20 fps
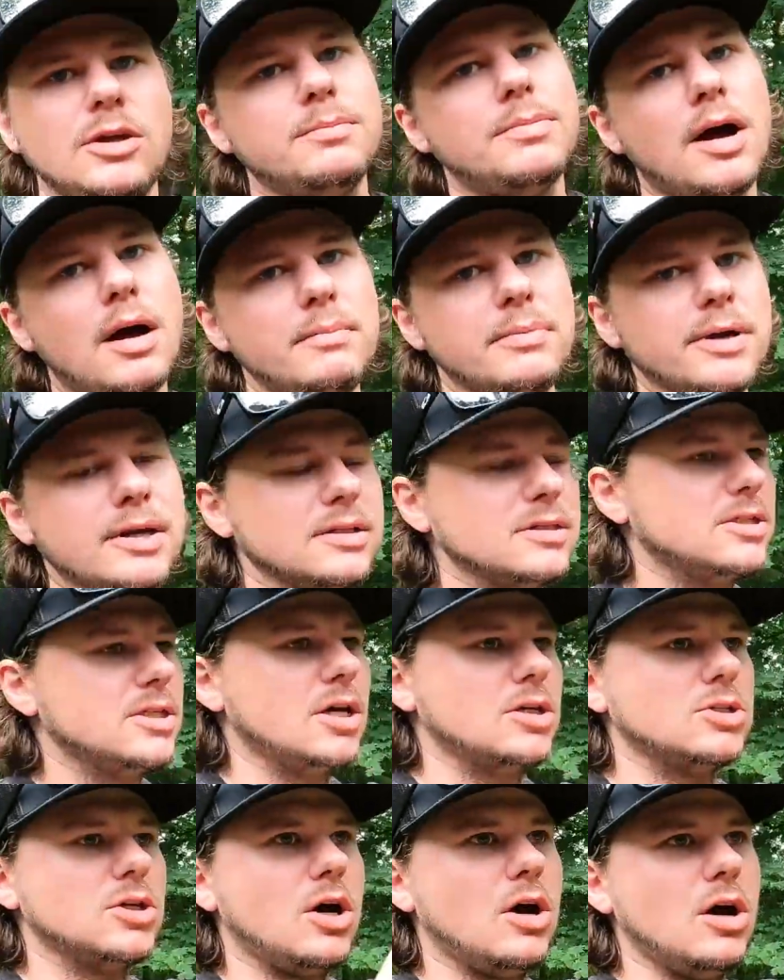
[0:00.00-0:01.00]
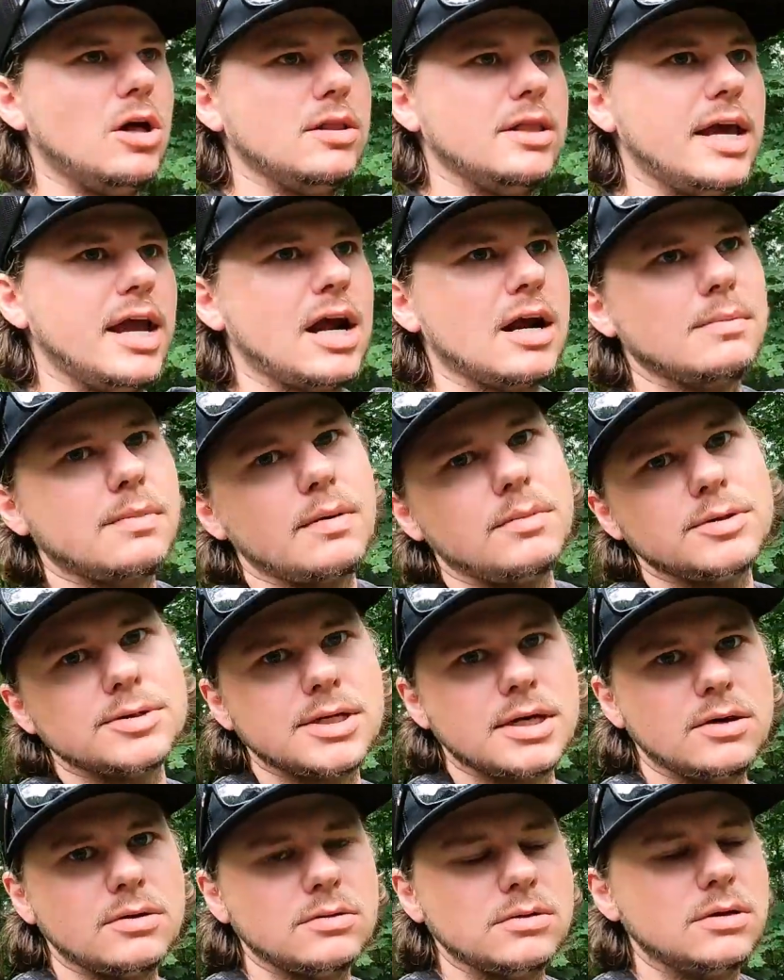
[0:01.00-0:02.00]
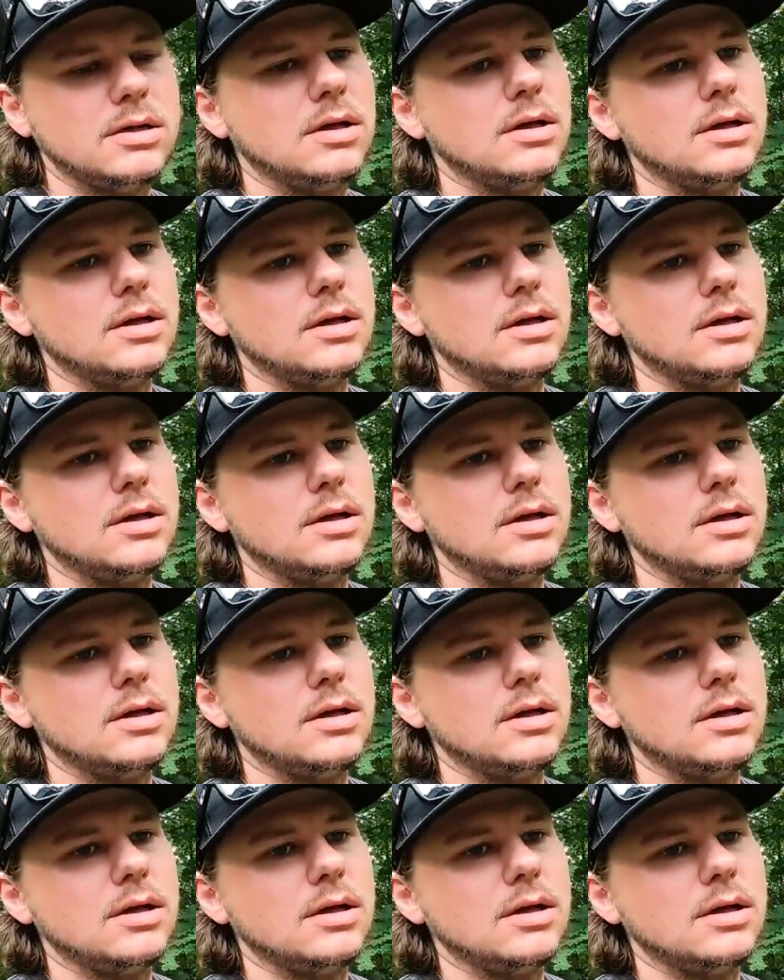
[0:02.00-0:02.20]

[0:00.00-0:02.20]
Pump it, sucks all the air bubbles out.